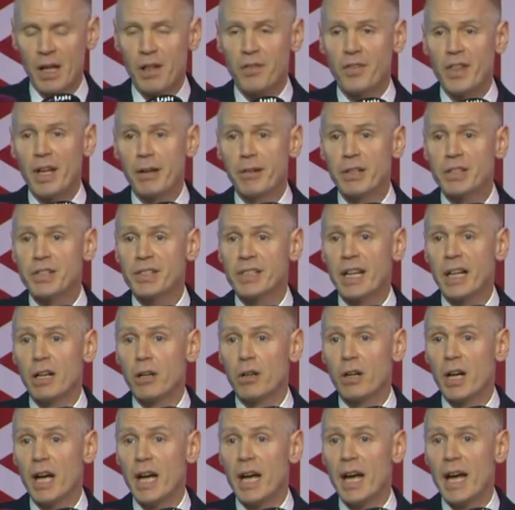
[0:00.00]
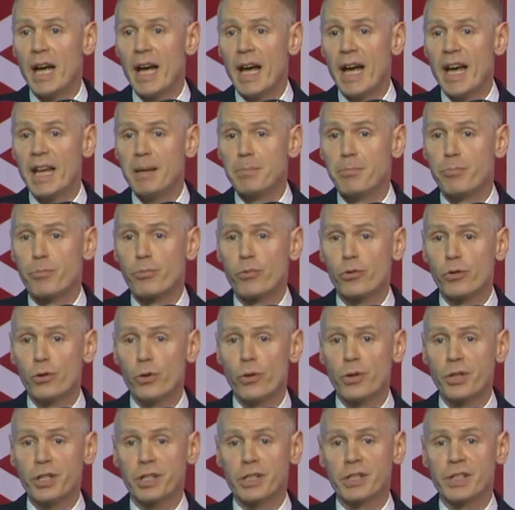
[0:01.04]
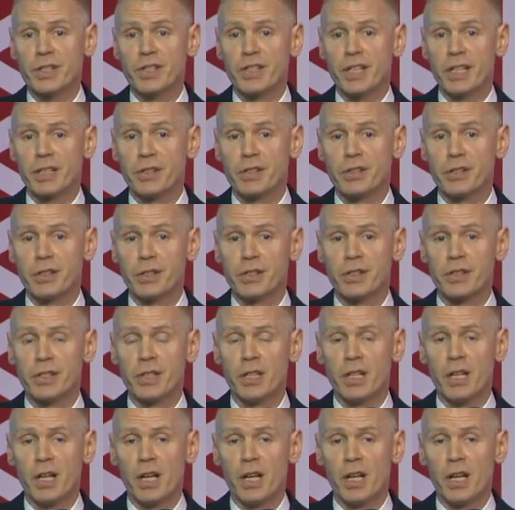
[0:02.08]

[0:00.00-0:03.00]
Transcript: There is now a broader consensus